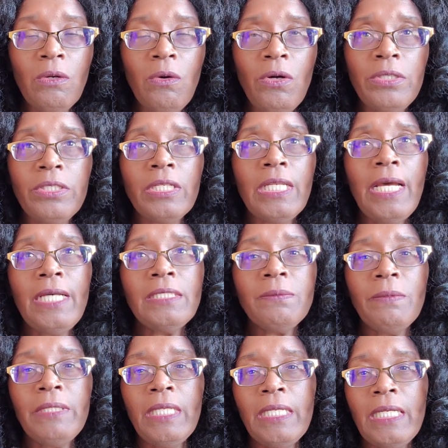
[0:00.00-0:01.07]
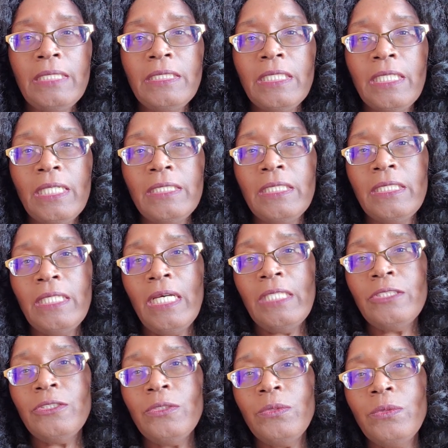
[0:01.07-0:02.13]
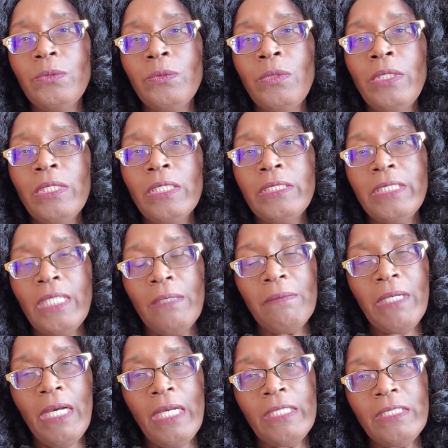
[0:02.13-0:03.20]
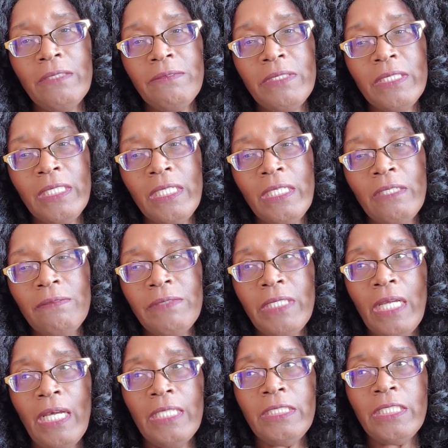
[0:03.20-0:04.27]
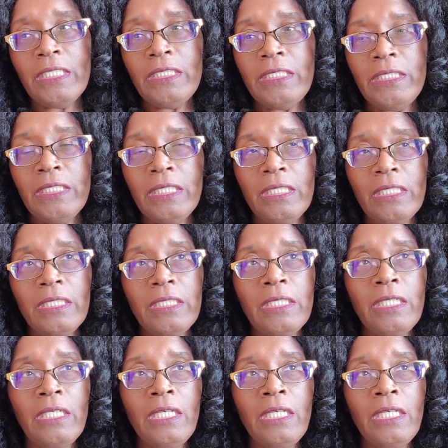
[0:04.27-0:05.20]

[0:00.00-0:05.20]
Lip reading: On the last one that I did not do the same kinds of sleeves. I just did